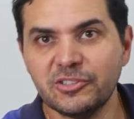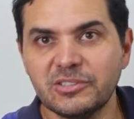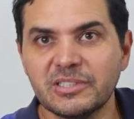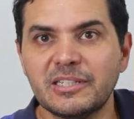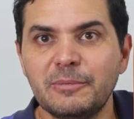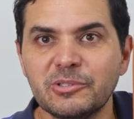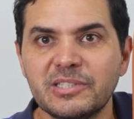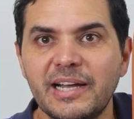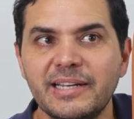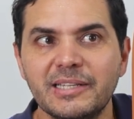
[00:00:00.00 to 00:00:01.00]
They're just a couple
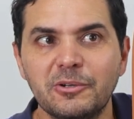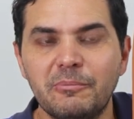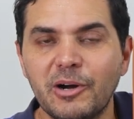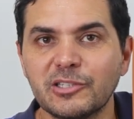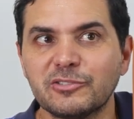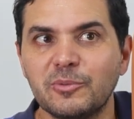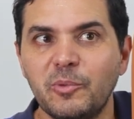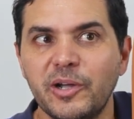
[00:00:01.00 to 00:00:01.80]
tiny little marks from